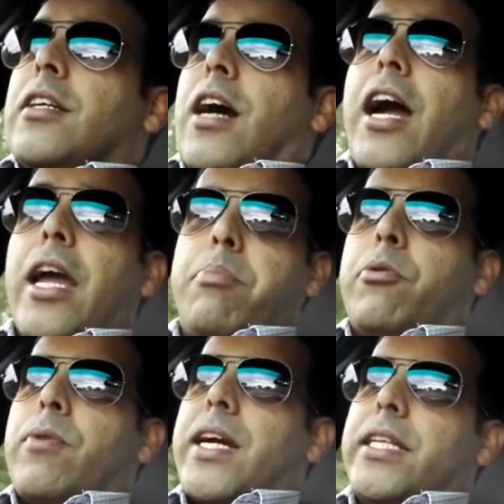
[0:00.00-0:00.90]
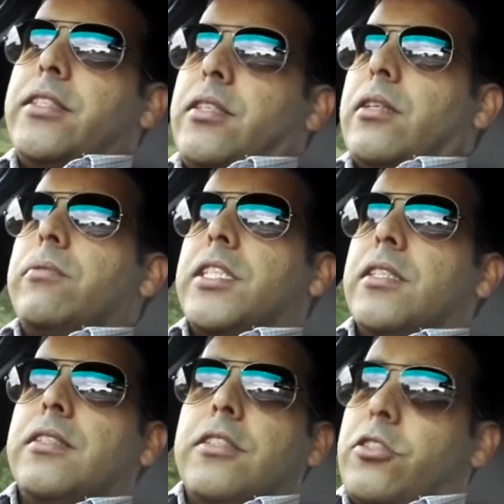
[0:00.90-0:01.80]
I provide
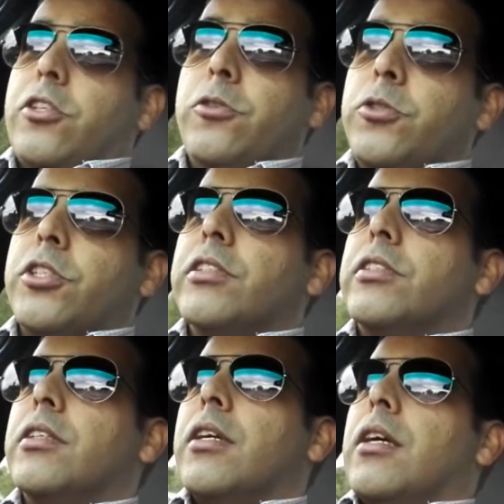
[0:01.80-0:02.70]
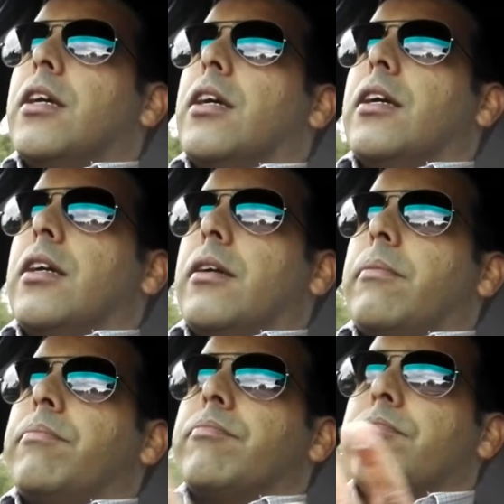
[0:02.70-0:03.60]
services and solutions.
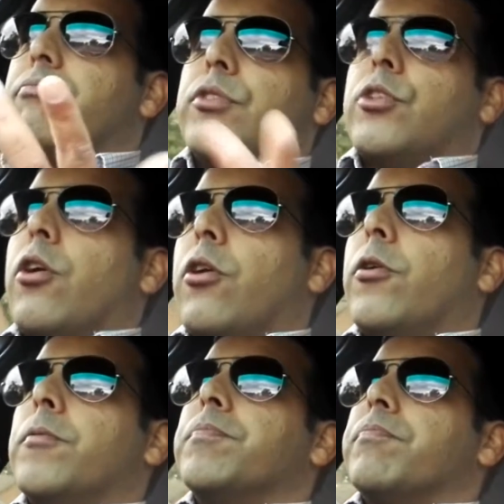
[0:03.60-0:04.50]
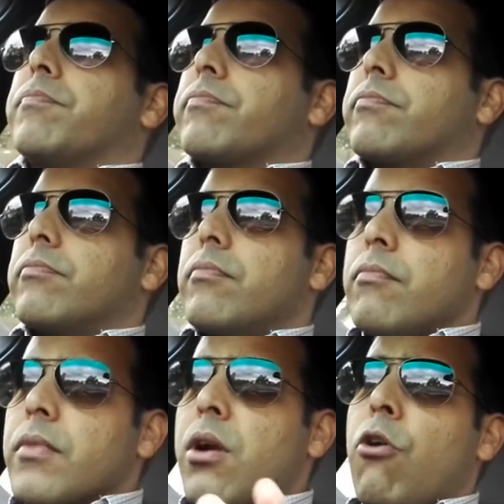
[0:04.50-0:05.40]
Um, so
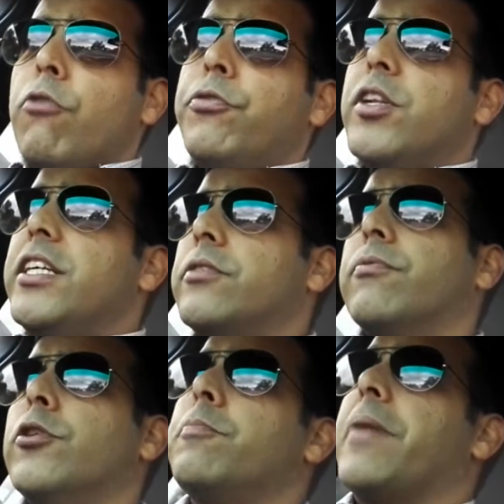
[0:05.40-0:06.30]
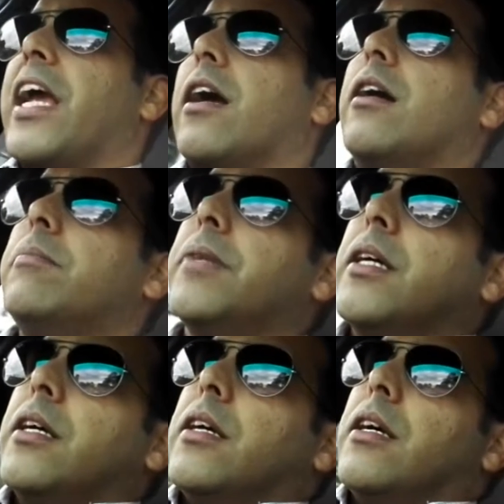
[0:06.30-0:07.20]
hopefully it would pick up.
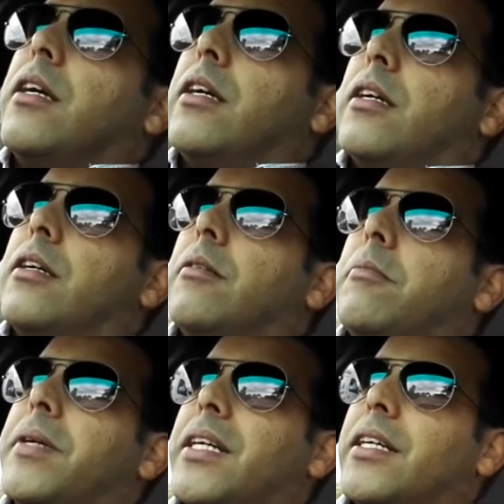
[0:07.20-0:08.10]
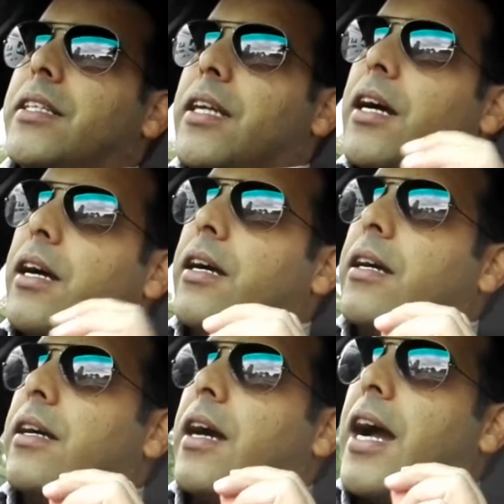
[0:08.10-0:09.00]
Uh, but
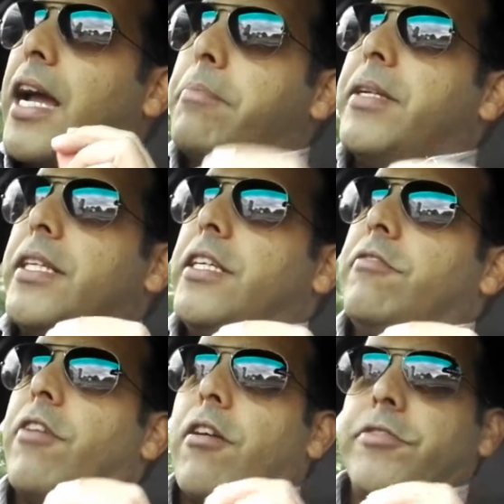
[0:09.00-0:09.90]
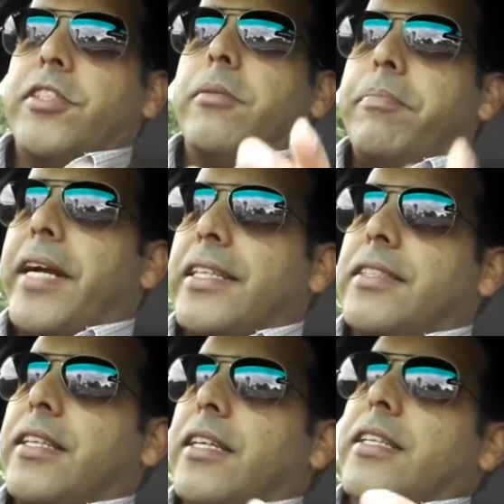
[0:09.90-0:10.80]
uh, I believe after the
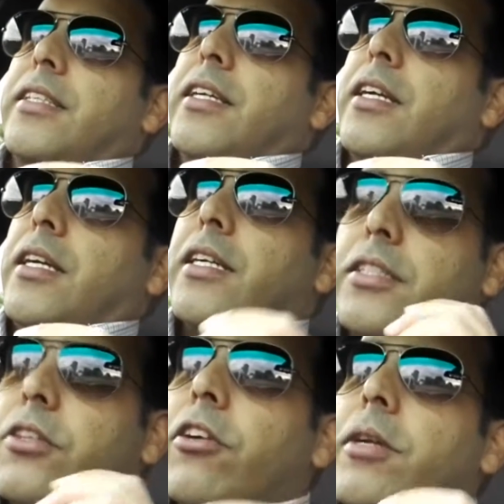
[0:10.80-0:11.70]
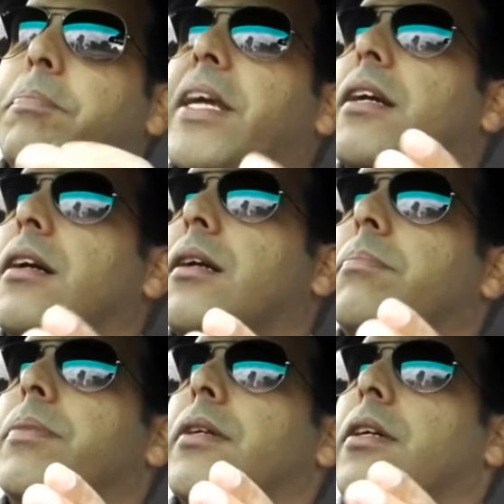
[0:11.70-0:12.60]
Brexit, it's gonna pick up
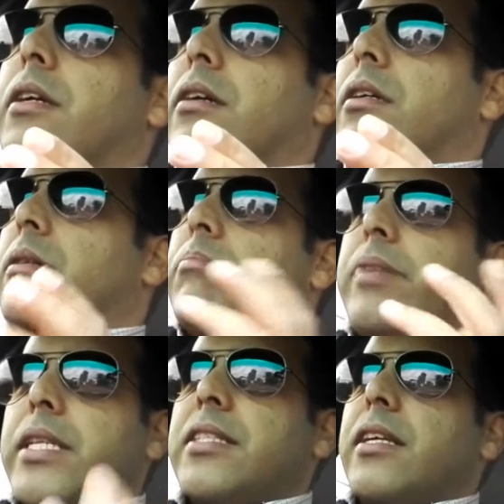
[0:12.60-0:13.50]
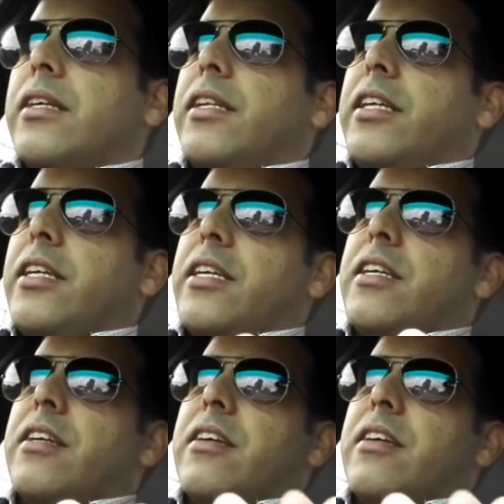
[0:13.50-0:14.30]
uh, basically